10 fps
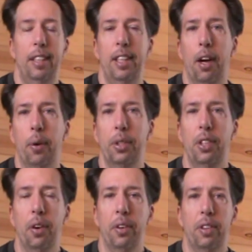you know,
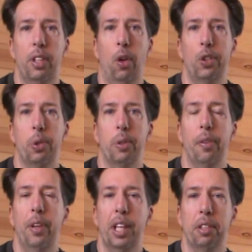certain
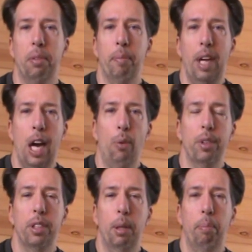cultural things from now
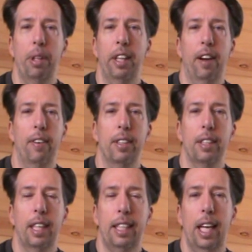will slip in there, and
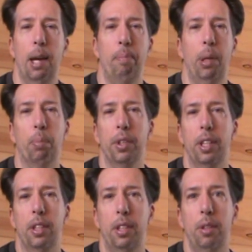it's like, yeah, people
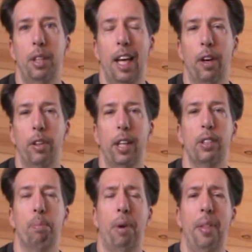didn't do that. Or
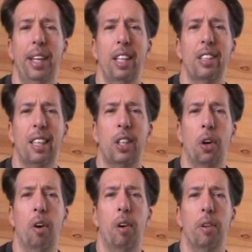there's a, I think there's a
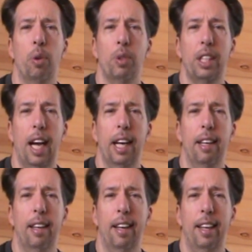girl who's got
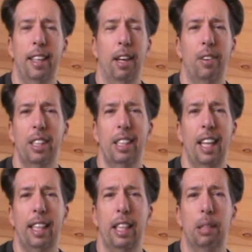a, you know, just
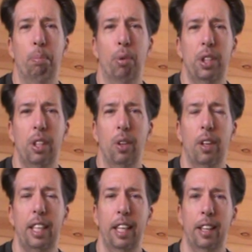like this butch
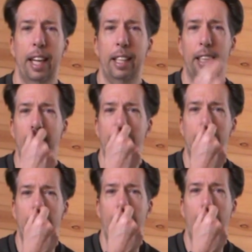look and like the
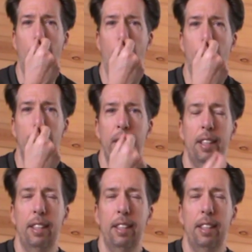the cow